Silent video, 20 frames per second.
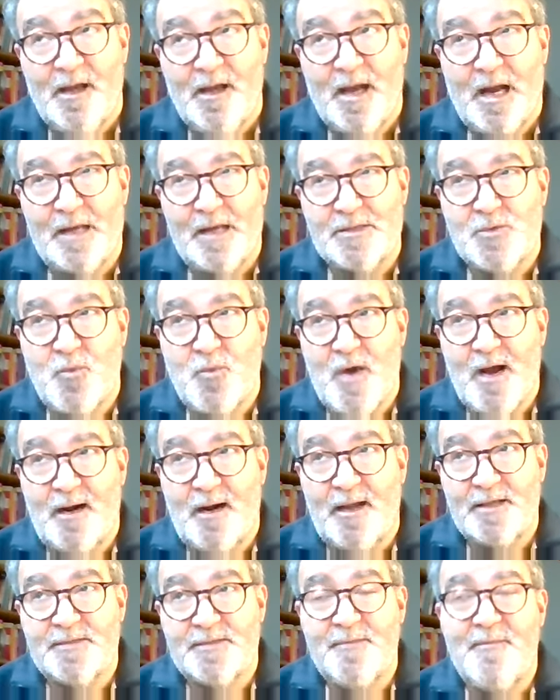as well
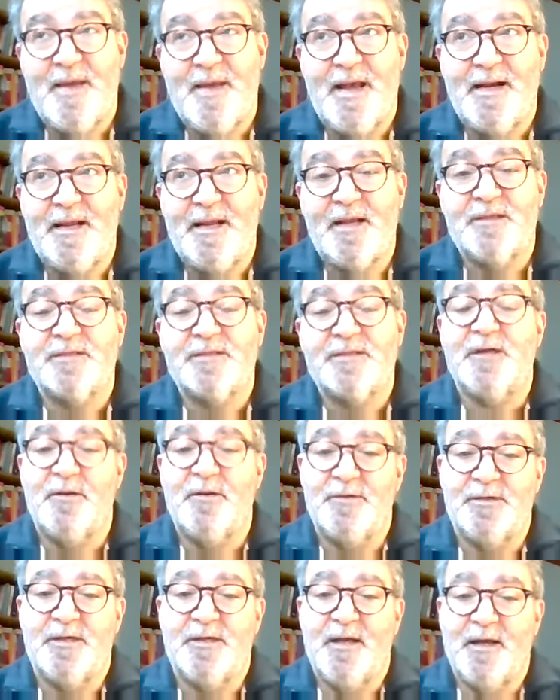as many
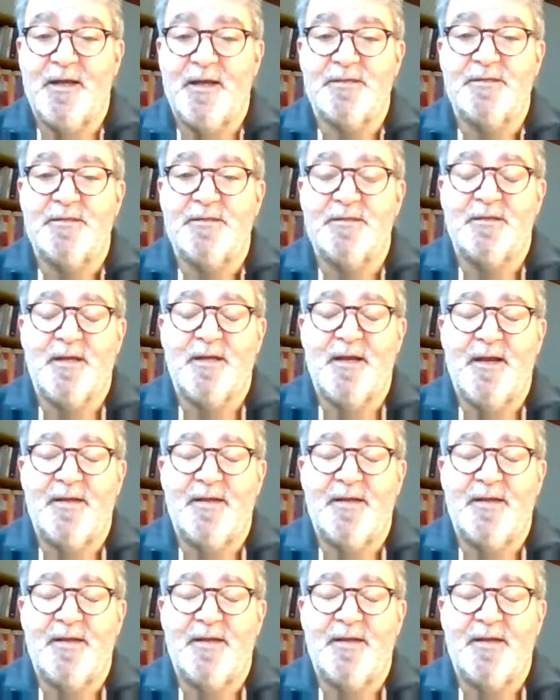associates,